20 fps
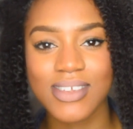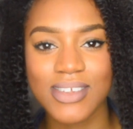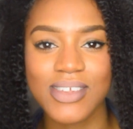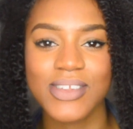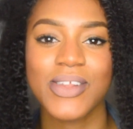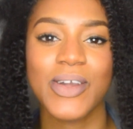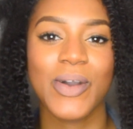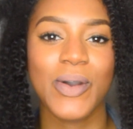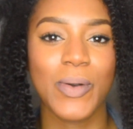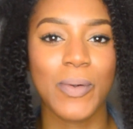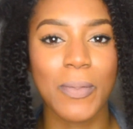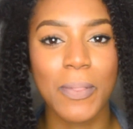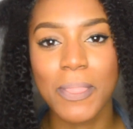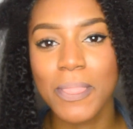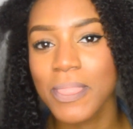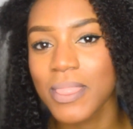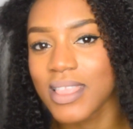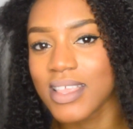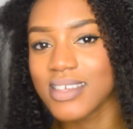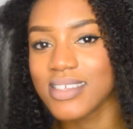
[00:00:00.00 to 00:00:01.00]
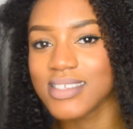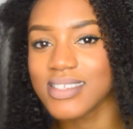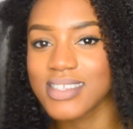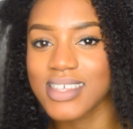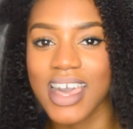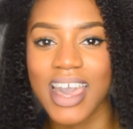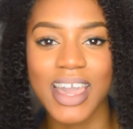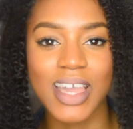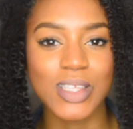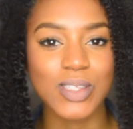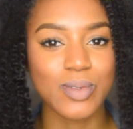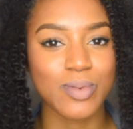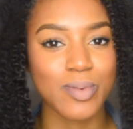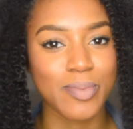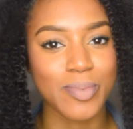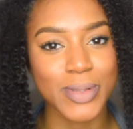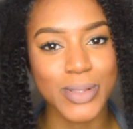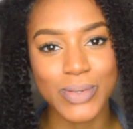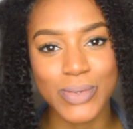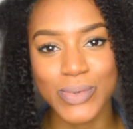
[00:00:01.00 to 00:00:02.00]
you know, skies are
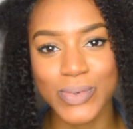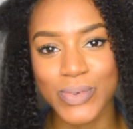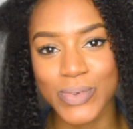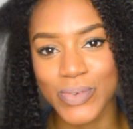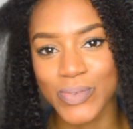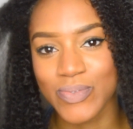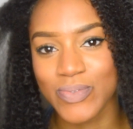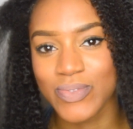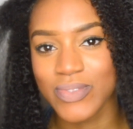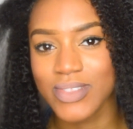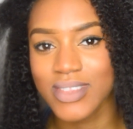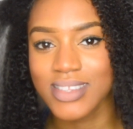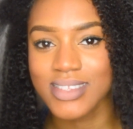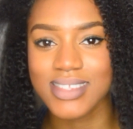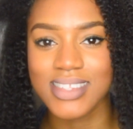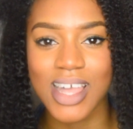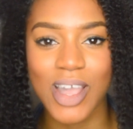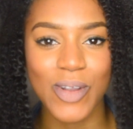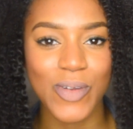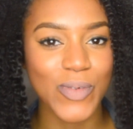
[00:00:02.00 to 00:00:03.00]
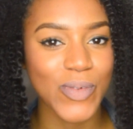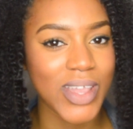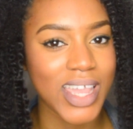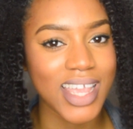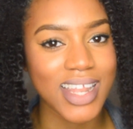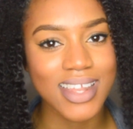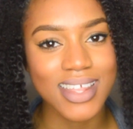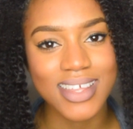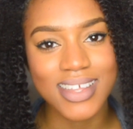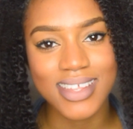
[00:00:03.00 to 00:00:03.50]
blue, it's not raining.